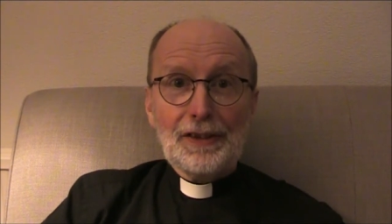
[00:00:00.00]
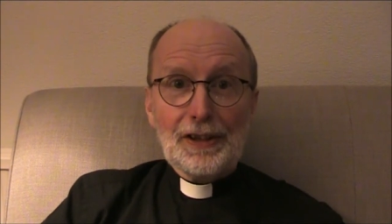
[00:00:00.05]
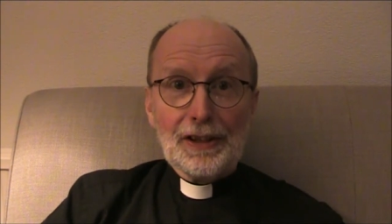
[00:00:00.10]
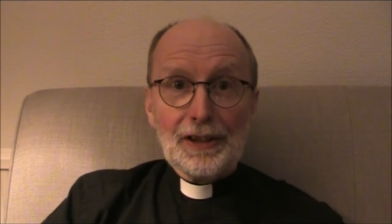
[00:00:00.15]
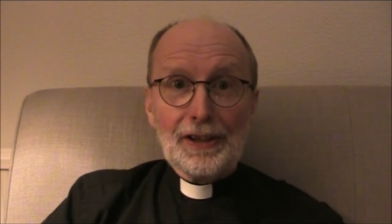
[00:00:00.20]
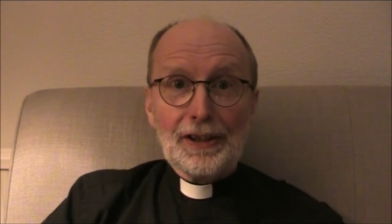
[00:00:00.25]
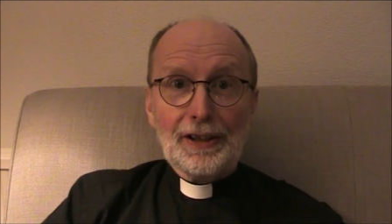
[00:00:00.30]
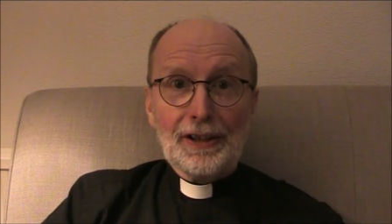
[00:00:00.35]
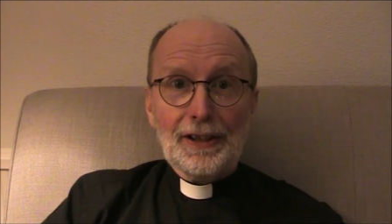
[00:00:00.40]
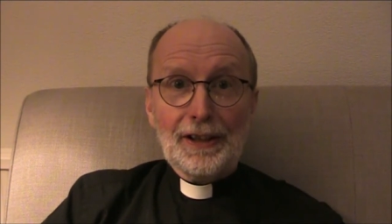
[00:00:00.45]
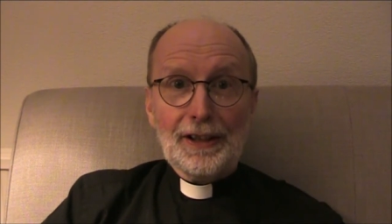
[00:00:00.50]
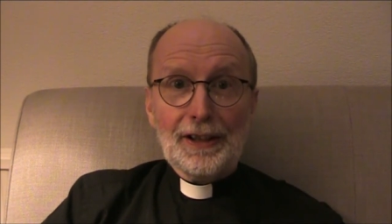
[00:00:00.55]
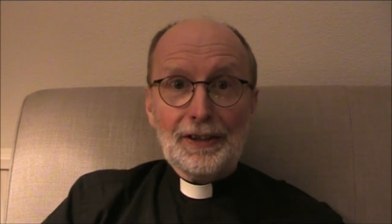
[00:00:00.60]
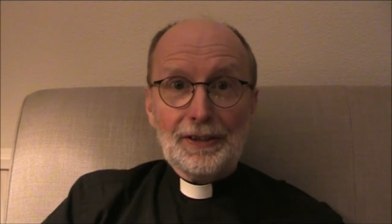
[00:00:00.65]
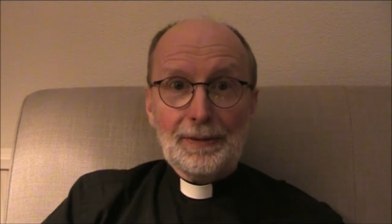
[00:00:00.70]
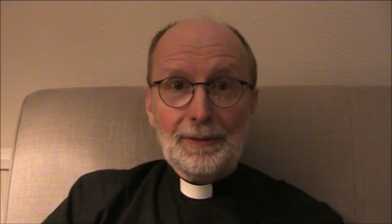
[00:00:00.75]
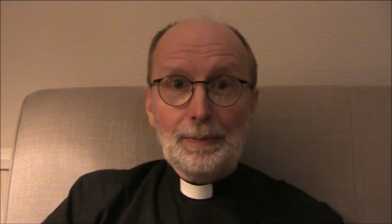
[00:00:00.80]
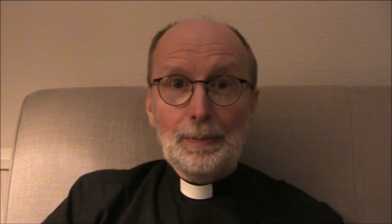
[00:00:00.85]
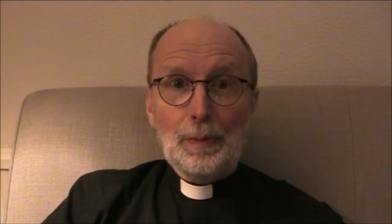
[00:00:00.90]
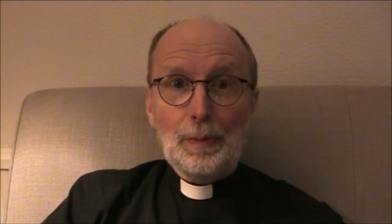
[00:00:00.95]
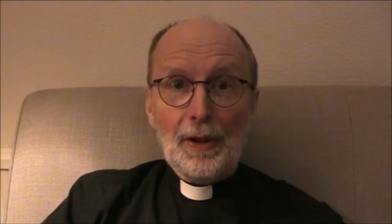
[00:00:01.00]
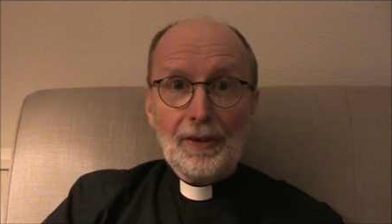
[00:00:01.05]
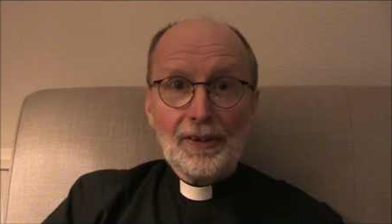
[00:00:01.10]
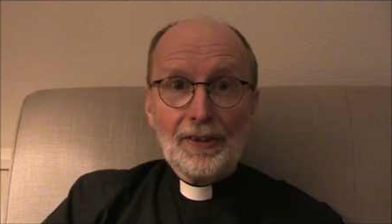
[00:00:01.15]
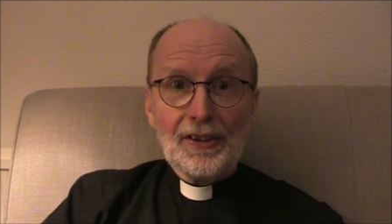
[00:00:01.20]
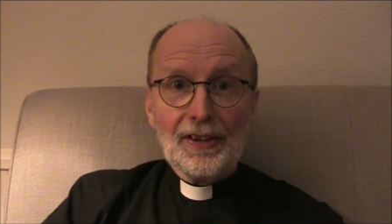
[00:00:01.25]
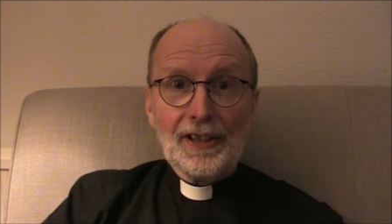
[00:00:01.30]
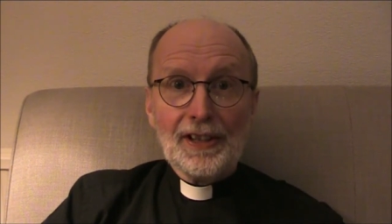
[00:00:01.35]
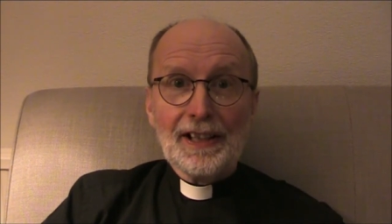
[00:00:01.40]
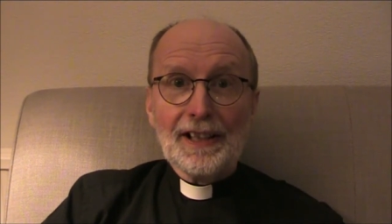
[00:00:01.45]
journalism,
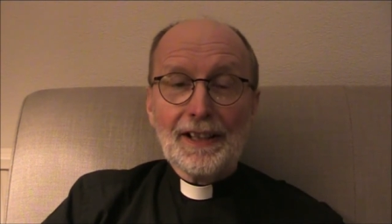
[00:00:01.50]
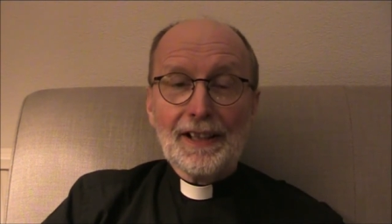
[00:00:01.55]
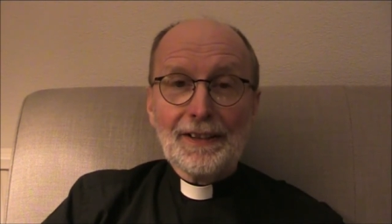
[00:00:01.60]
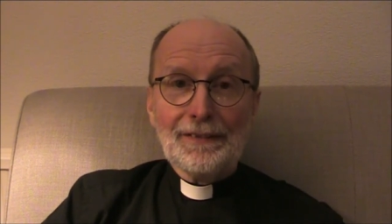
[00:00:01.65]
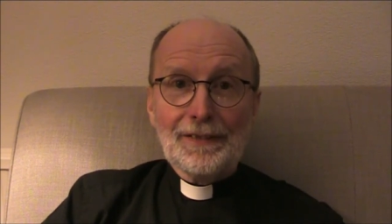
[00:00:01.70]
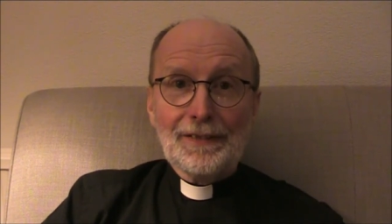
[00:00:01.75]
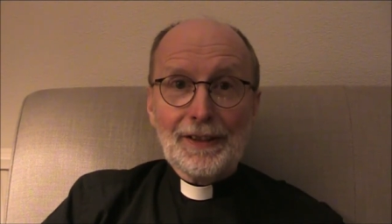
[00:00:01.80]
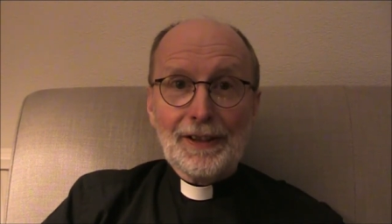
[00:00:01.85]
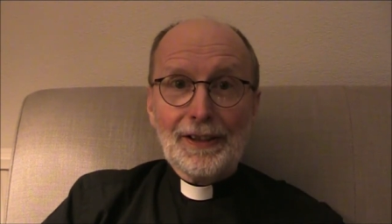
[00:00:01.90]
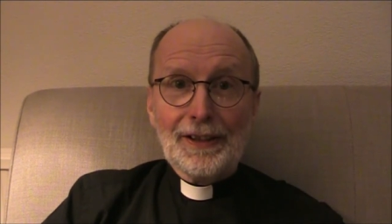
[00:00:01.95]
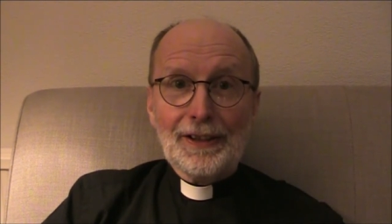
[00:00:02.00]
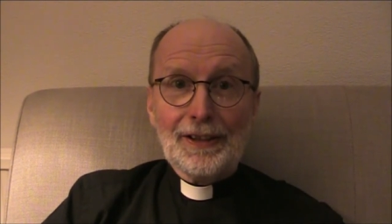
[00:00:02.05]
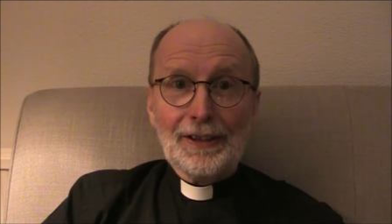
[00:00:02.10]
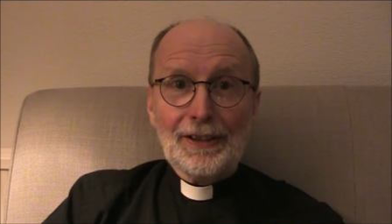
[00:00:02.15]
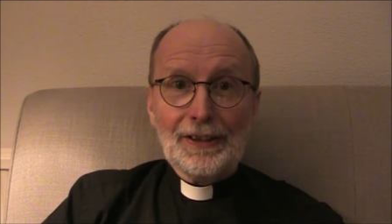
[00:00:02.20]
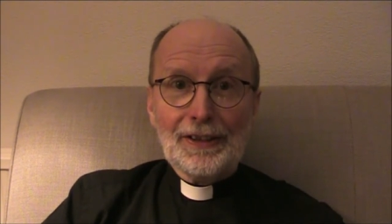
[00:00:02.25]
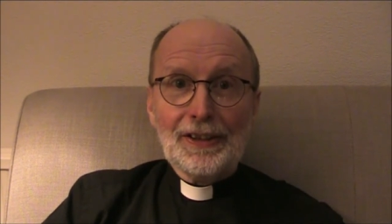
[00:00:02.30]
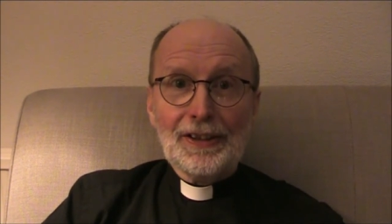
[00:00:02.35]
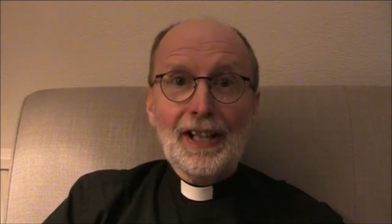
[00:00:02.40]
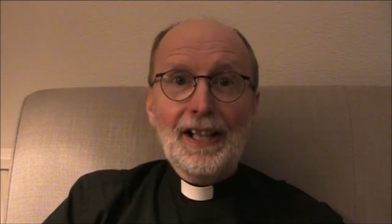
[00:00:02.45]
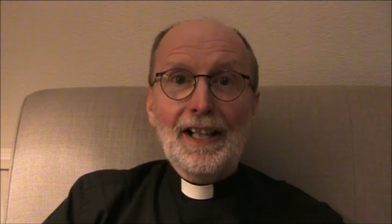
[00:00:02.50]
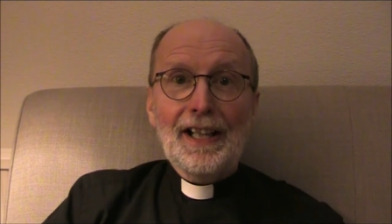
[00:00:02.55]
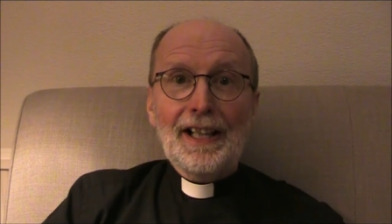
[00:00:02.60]
one thing I've learned